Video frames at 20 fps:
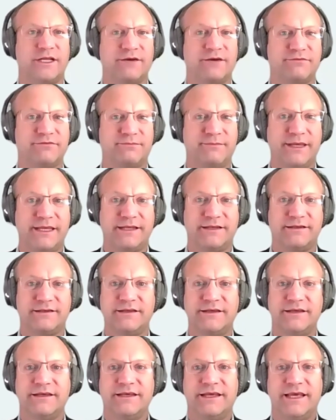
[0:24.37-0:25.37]

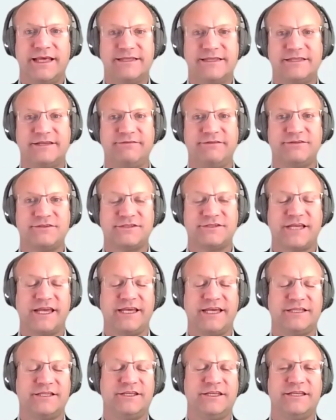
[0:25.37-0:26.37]
government, and civil
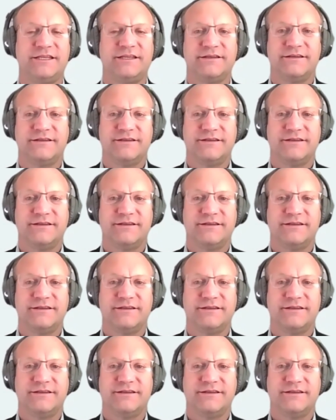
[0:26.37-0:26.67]
society